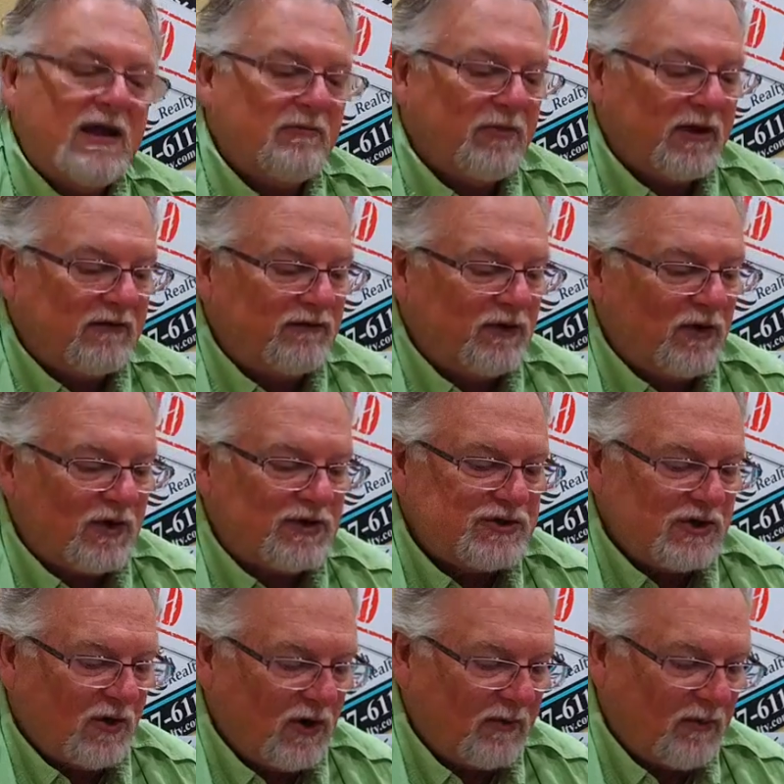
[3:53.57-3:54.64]
But if you are
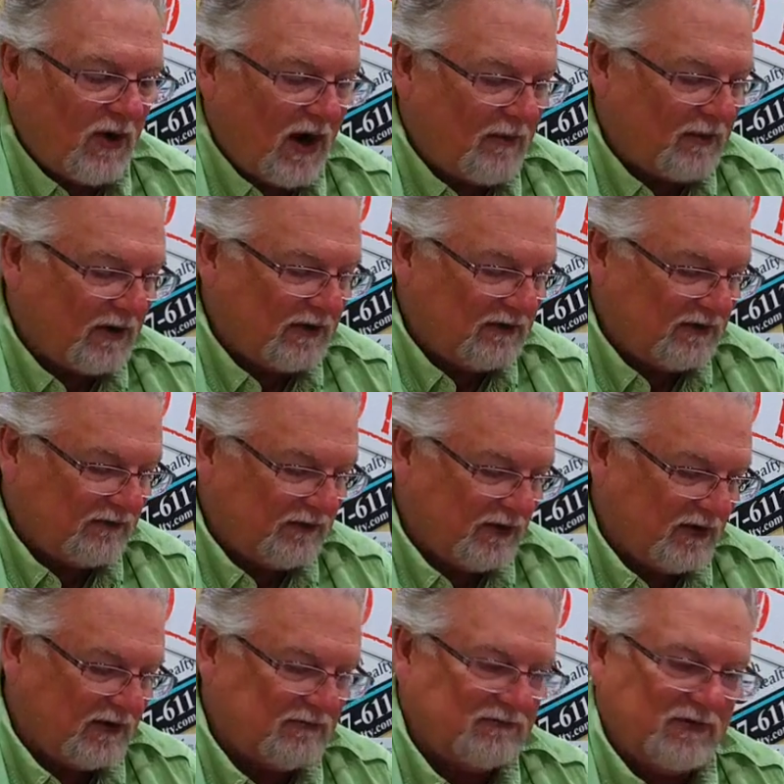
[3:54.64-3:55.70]
showing properties, if
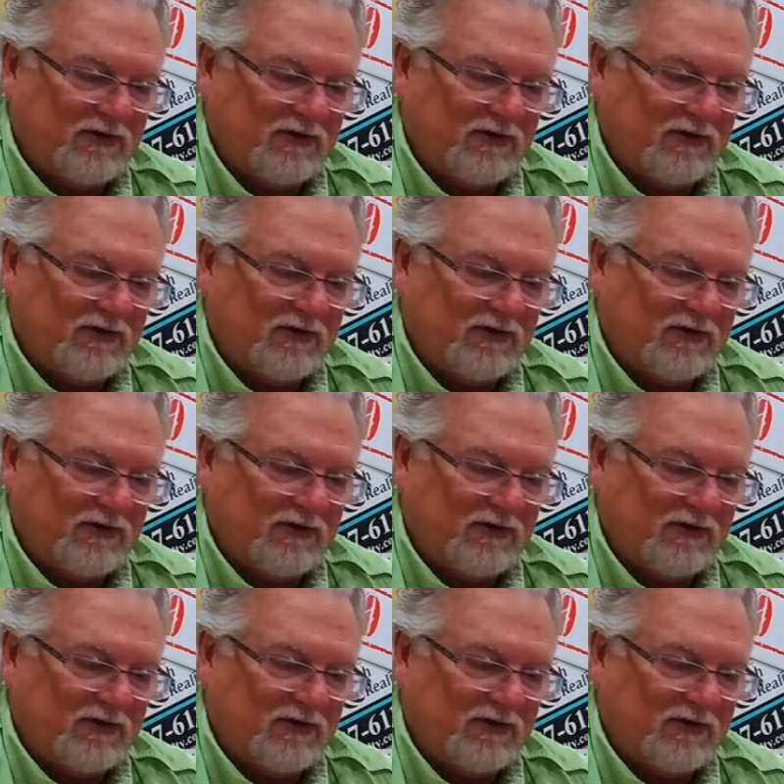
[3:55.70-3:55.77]
you're in